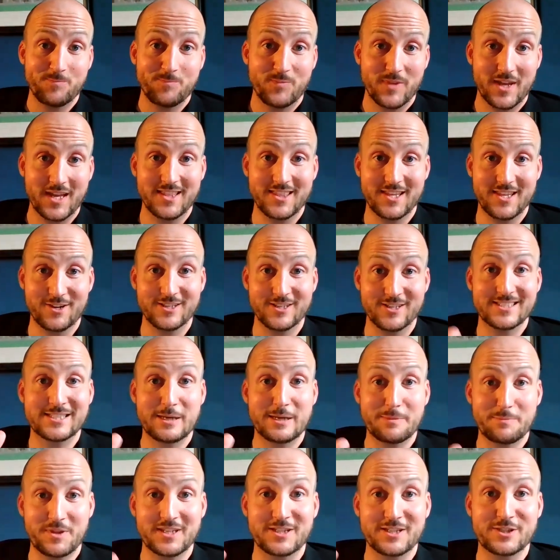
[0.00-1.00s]
And there is
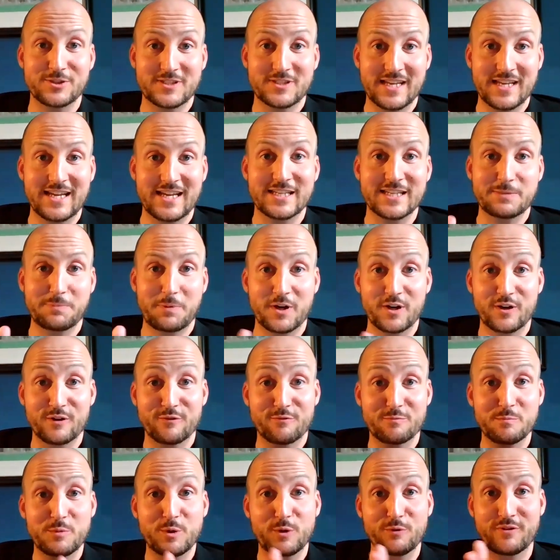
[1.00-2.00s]
something to say as part of
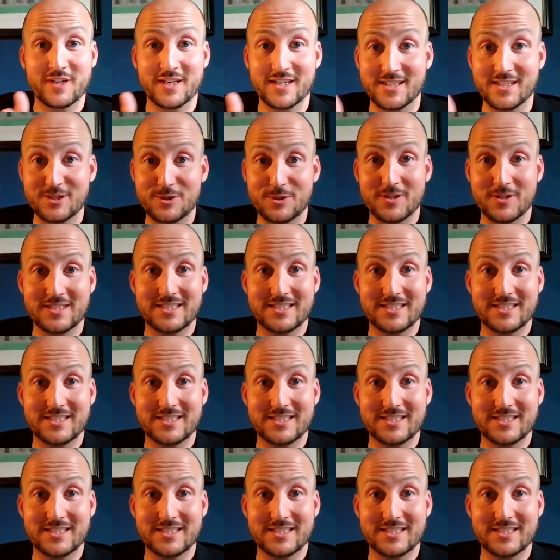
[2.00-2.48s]
moving into